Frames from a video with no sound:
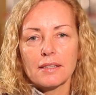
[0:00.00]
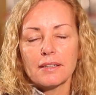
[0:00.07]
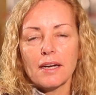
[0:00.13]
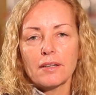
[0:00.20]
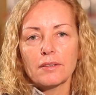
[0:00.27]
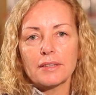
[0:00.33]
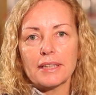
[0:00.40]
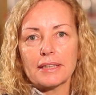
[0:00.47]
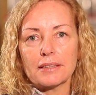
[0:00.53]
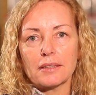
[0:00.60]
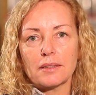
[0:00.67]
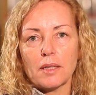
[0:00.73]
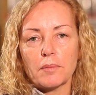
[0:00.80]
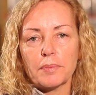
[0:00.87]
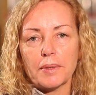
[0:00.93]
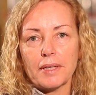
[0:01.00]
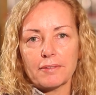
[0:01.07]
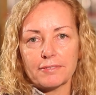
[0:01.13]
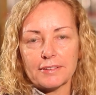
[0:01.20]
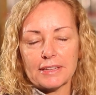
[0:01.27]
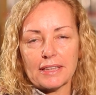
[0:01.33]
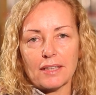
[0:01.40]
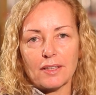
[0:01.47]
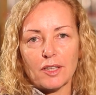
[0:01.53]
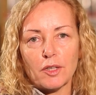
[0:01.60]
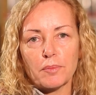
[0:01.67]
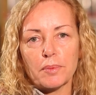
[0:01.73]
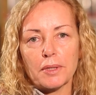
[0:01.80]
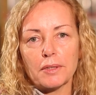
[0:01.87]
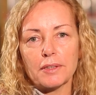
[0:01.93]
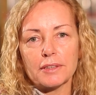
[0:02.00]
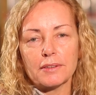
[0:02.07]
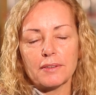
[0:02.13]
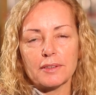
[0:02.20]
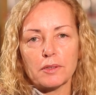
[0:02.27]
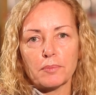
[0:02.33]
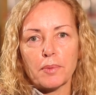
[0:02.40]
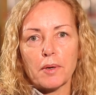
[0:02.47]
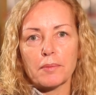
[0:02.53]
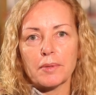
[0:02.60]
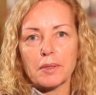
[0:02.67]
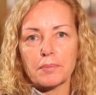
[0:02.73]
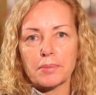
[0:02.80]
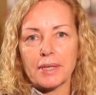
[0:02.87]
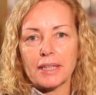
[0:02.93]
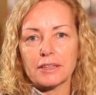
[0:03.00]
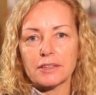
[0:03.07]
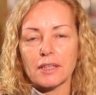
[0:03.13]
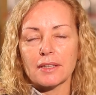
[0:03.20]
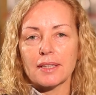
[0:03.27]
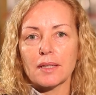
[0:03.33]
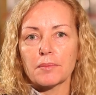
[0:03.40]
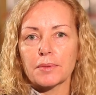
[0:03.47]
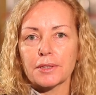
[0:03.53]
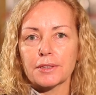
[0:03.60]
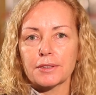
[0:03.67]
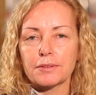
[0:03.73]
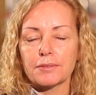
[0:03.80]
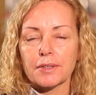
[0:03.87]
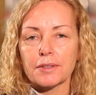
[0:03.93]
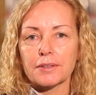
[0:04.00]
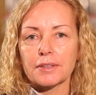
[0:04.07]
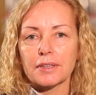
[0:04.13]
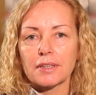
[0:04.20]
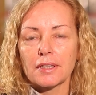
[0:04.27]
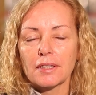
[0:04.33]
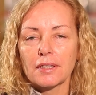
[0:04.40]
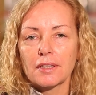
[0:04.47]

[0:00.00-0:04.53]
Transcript: not only as a temporary facility, but also as a permanent branch on Neighborhood Road.